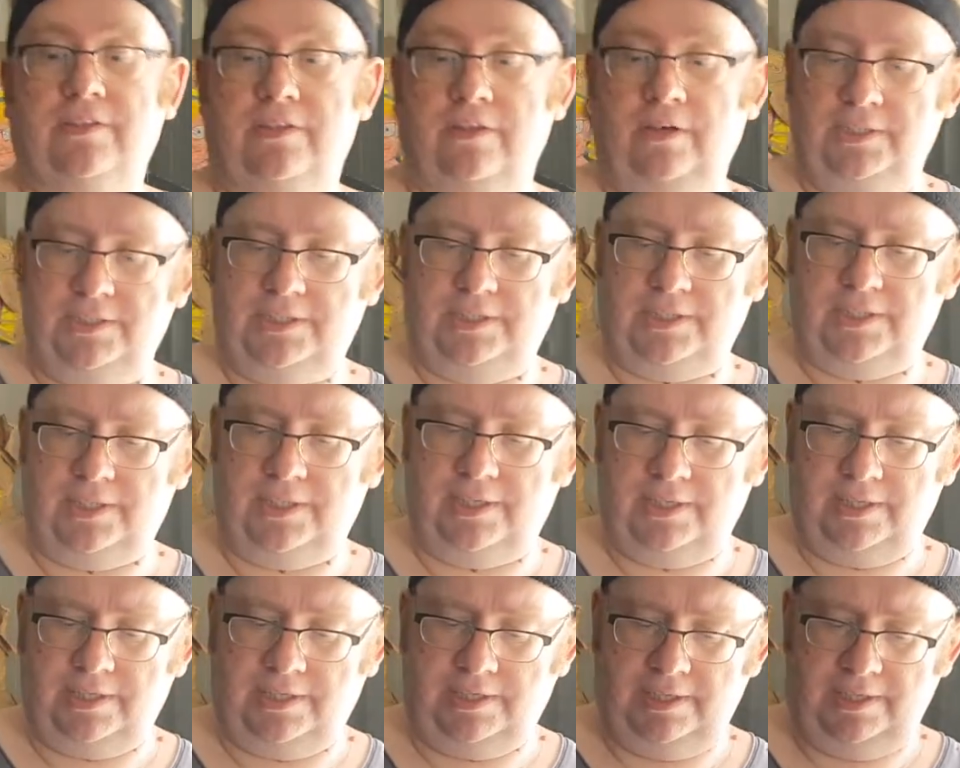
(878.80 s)
got
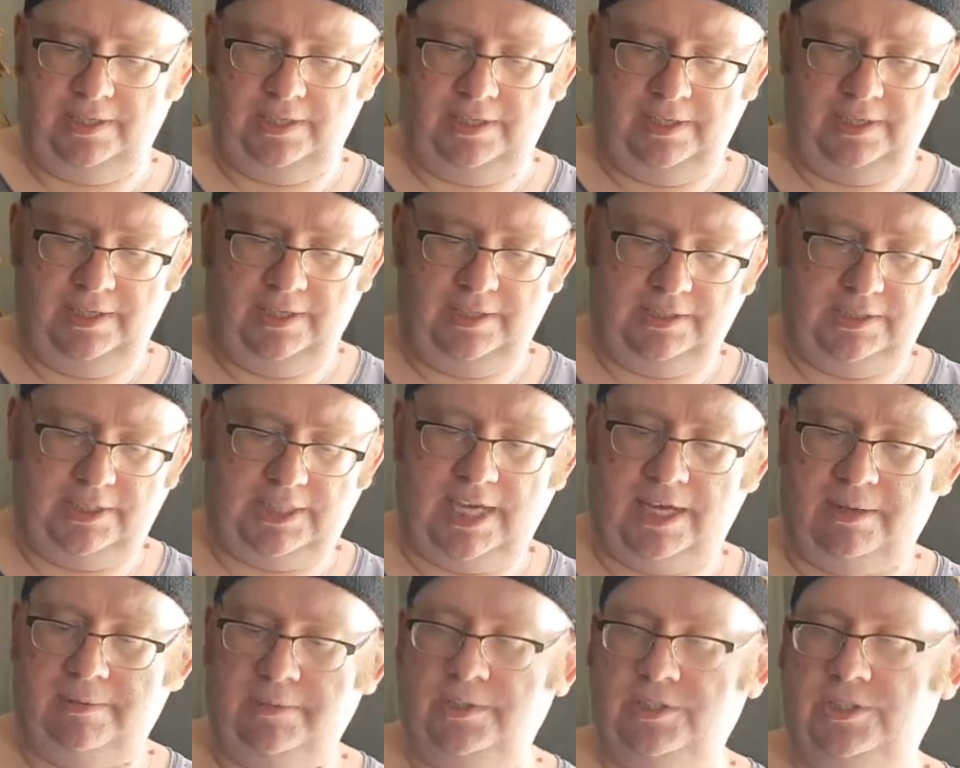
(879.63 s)
uh,
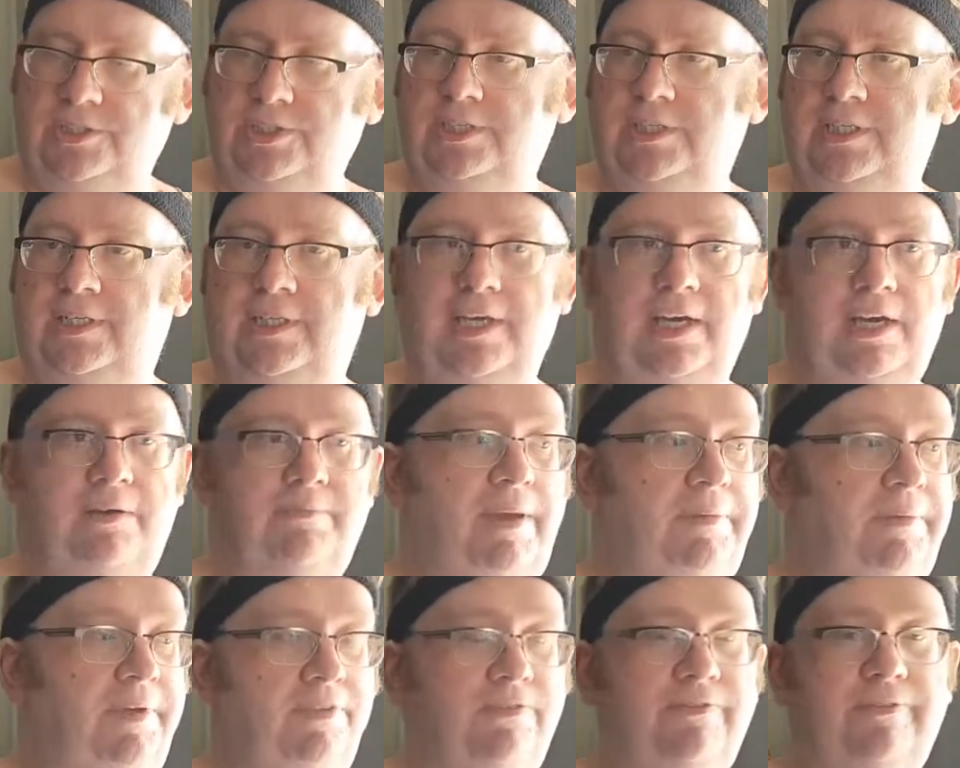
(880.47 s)
damaged in a
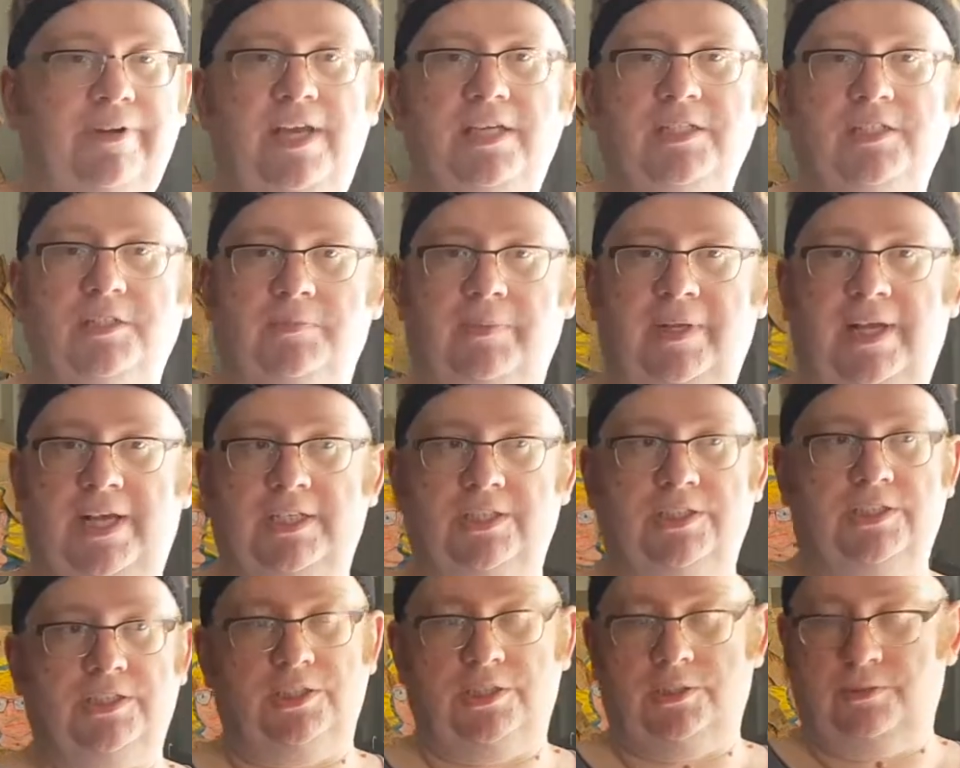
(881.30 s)
maybe a phaser
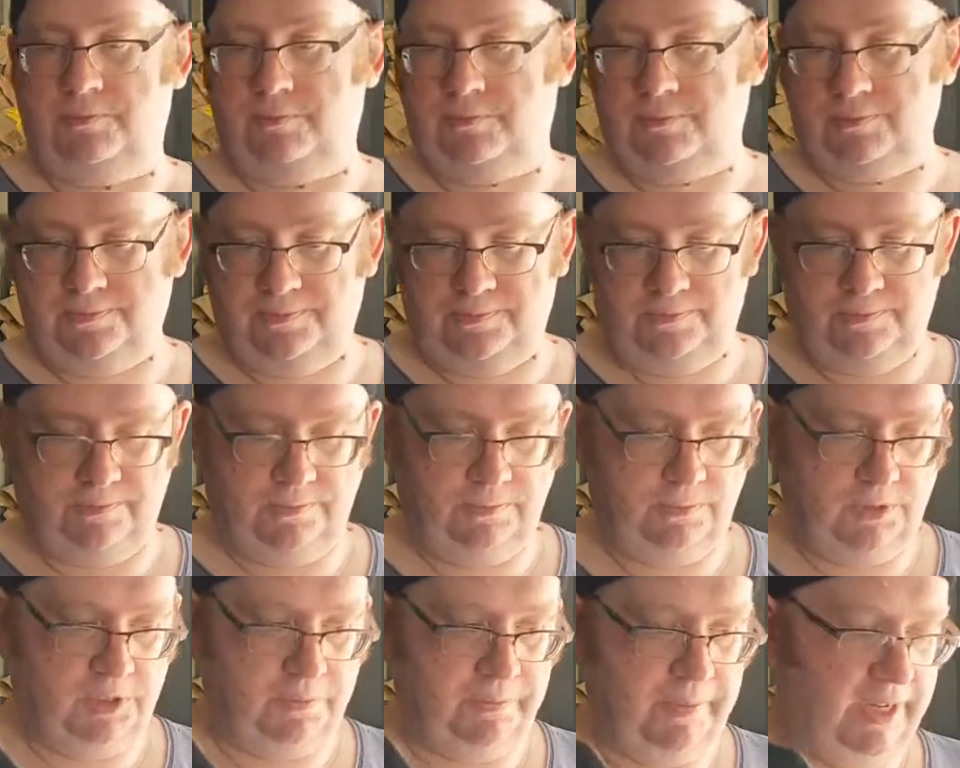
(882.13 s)
blast just
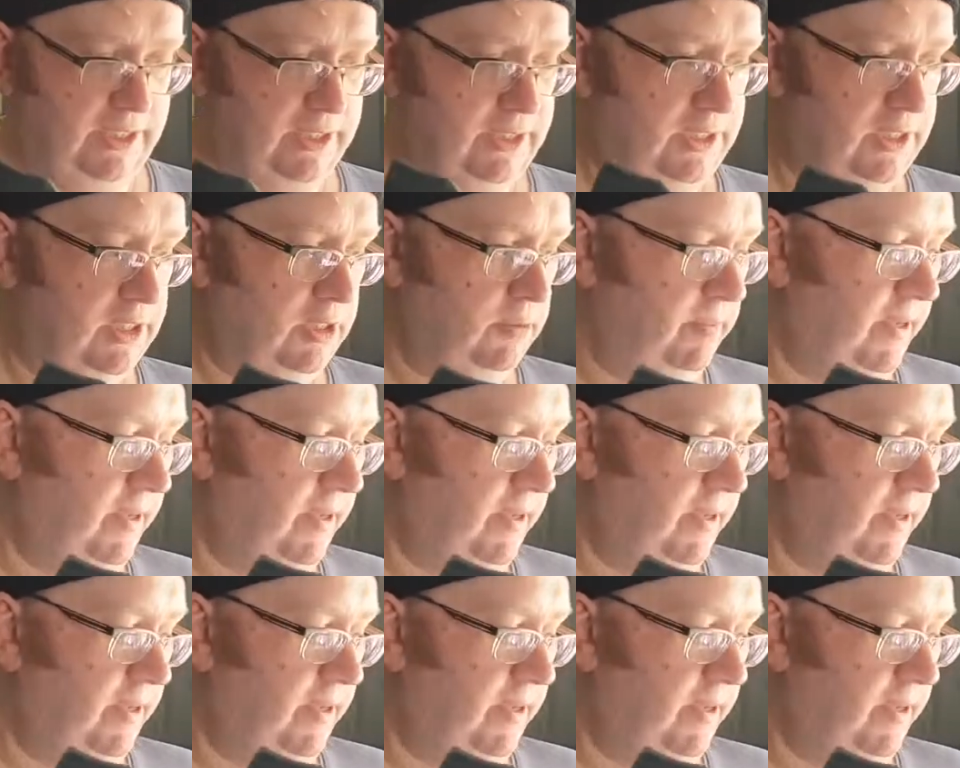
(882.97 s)
smashed it to